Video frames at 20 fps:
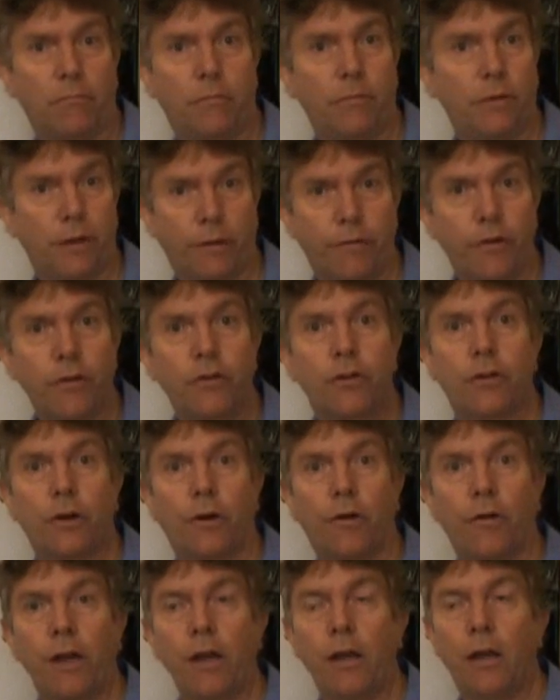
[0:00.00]
Different
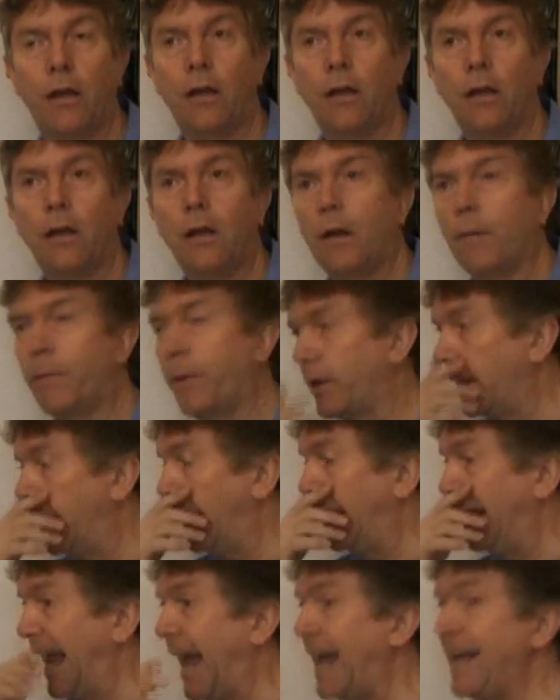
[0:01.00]
story, but
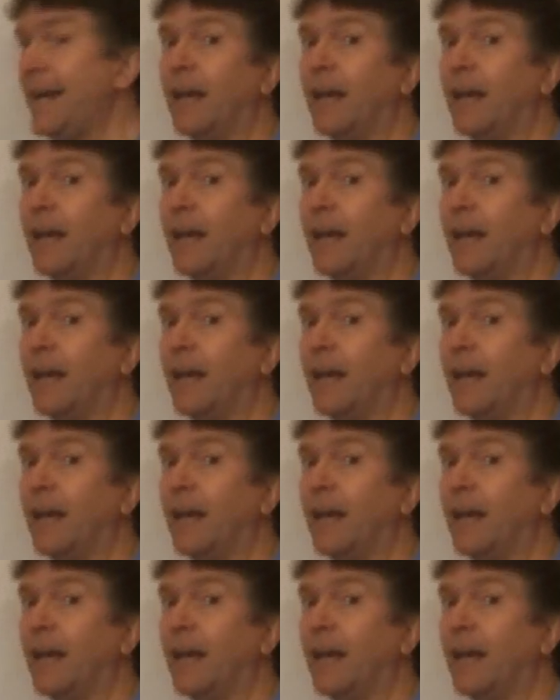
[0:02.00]
again,